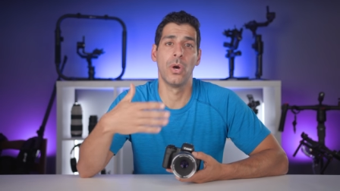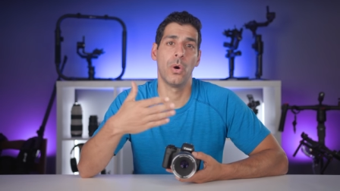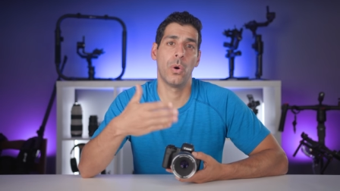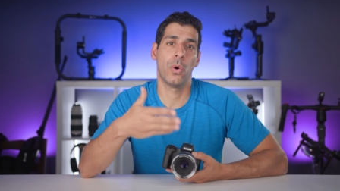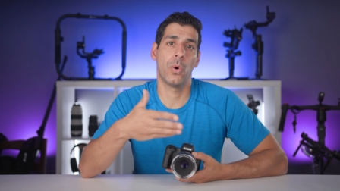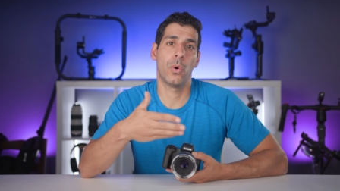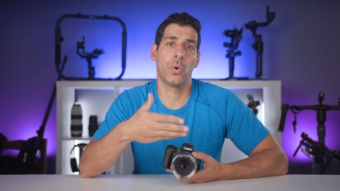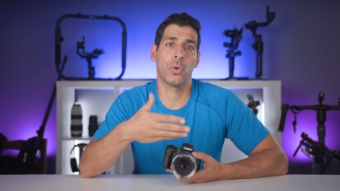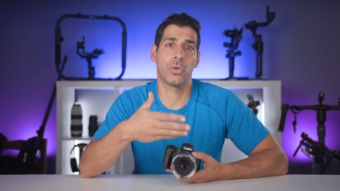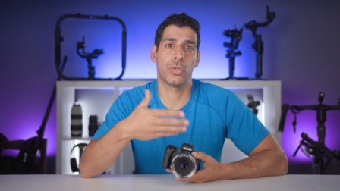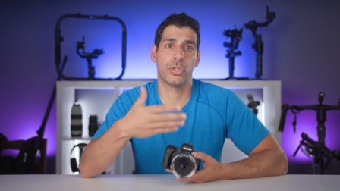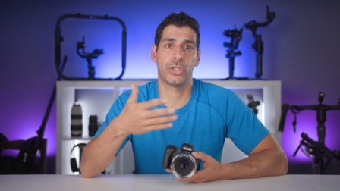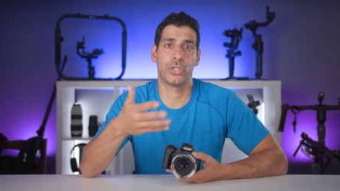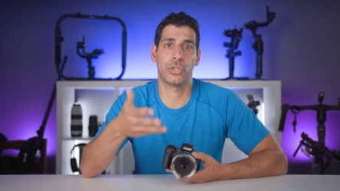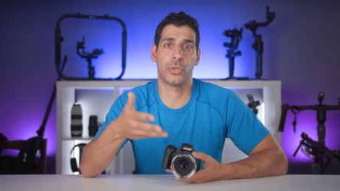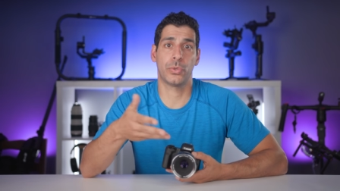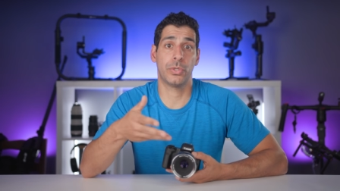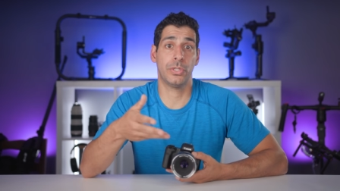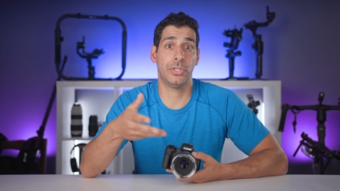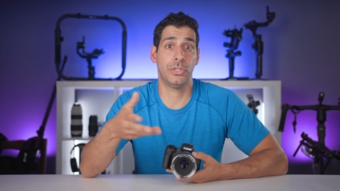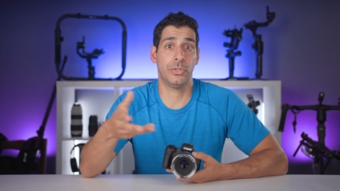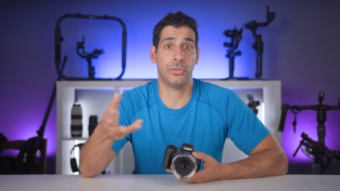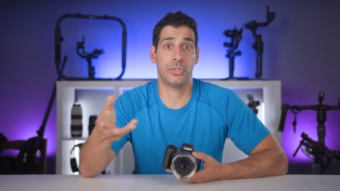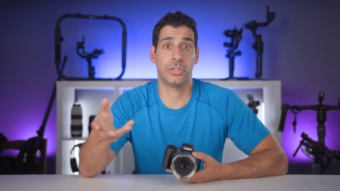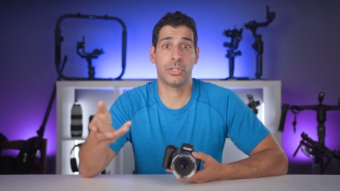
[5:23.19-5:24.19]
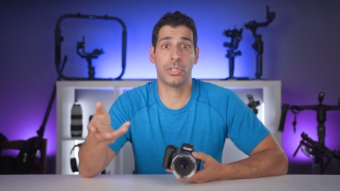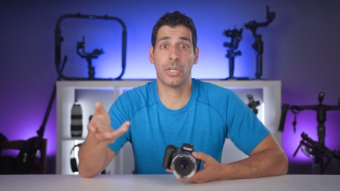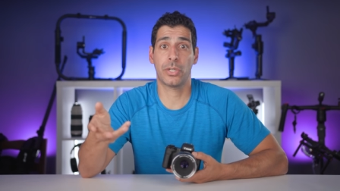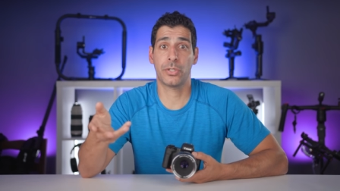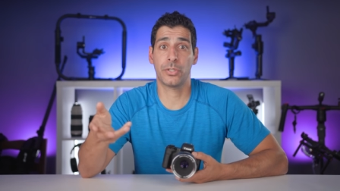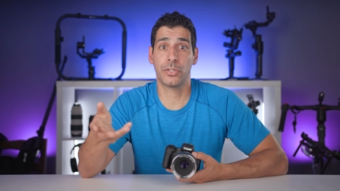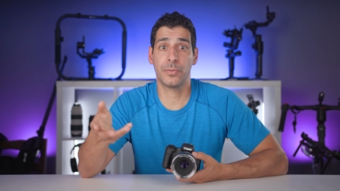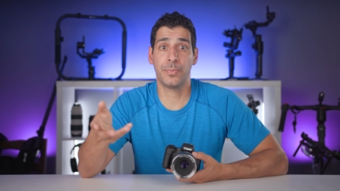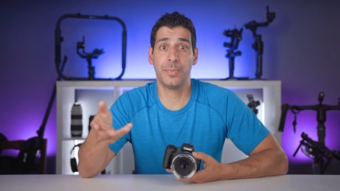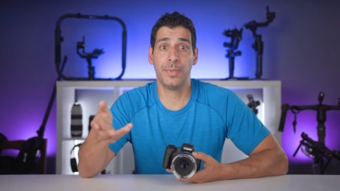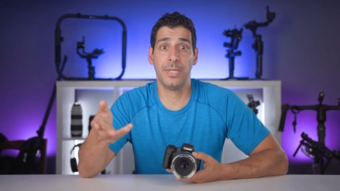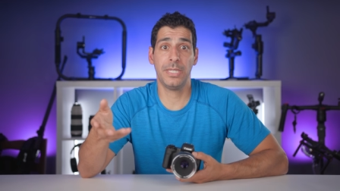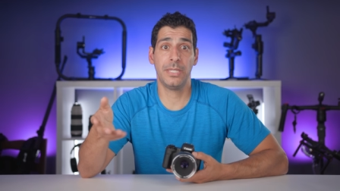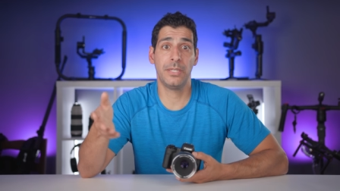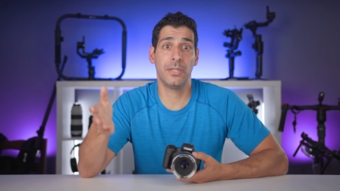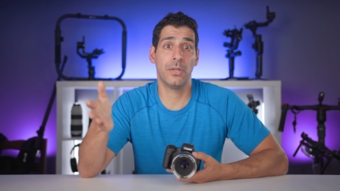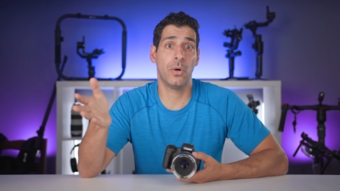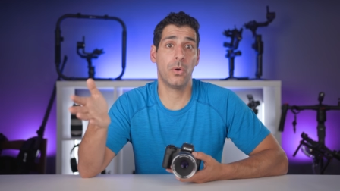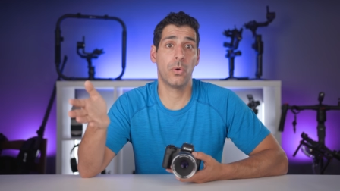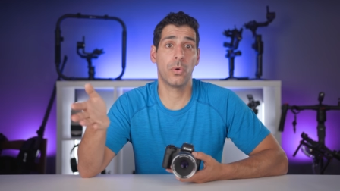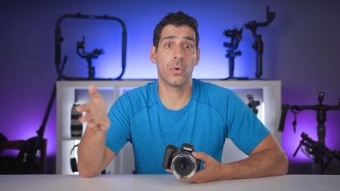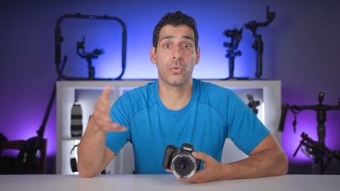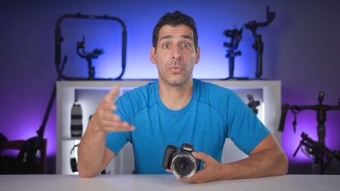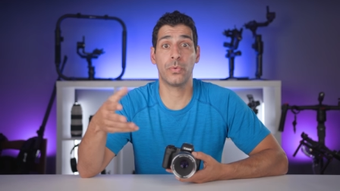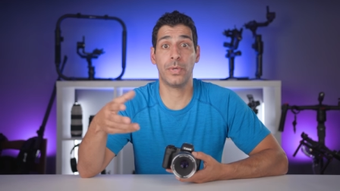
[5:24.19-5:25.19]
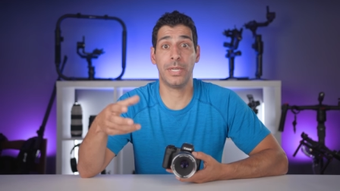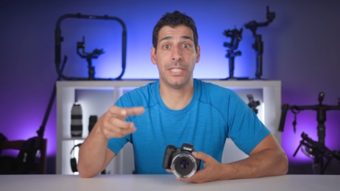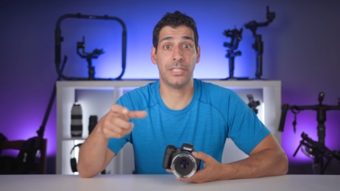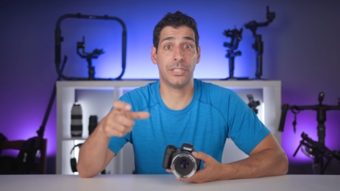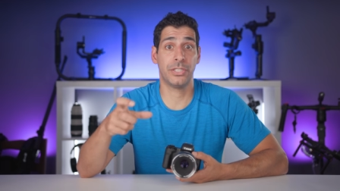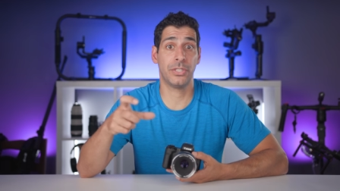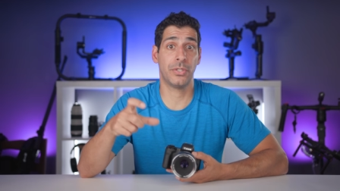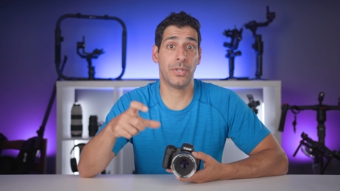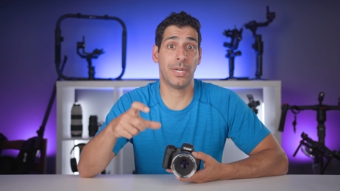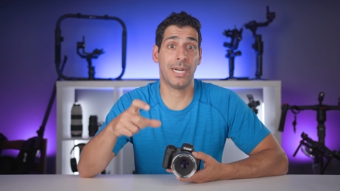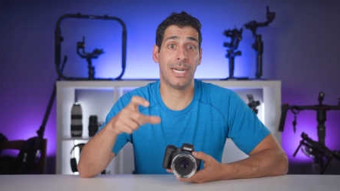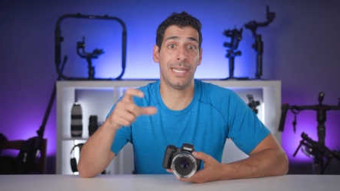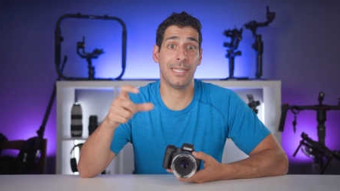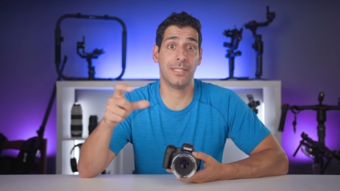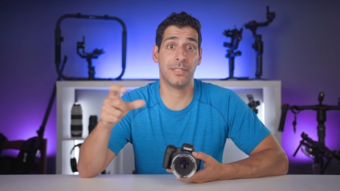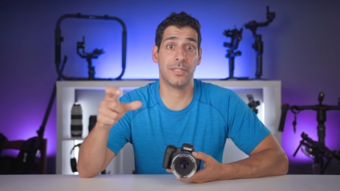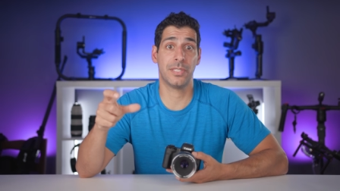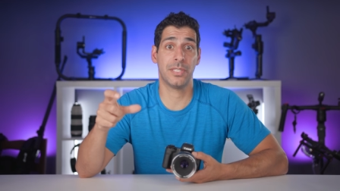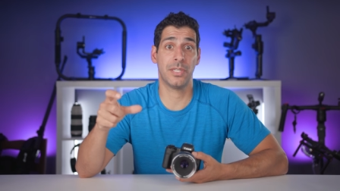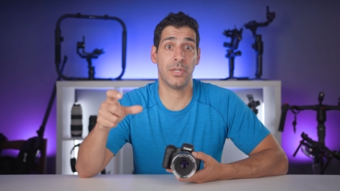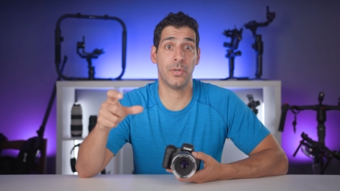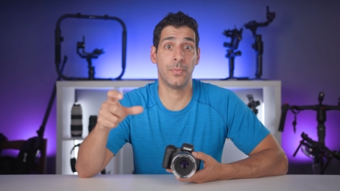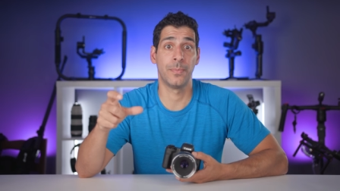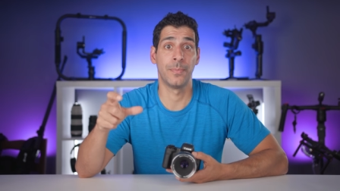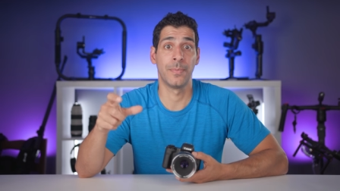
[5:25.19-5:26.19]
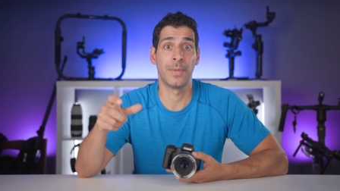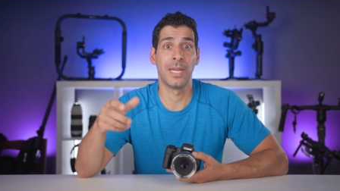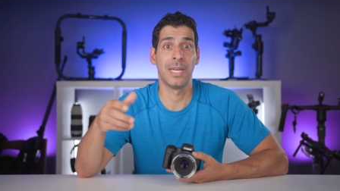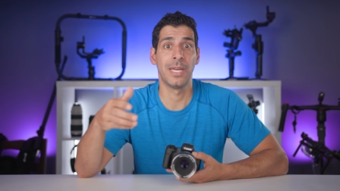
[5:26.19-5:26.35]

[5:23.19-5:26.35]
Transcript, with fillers: or shorten your shutter speed or raise your ISO.